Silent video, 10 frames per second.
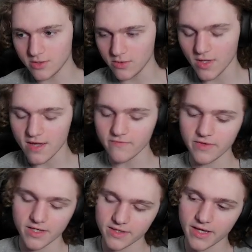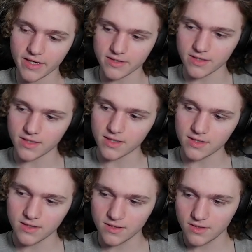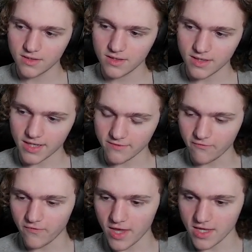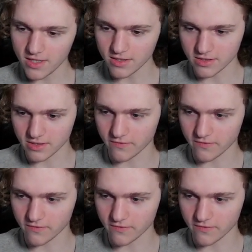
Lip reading: have like that phase of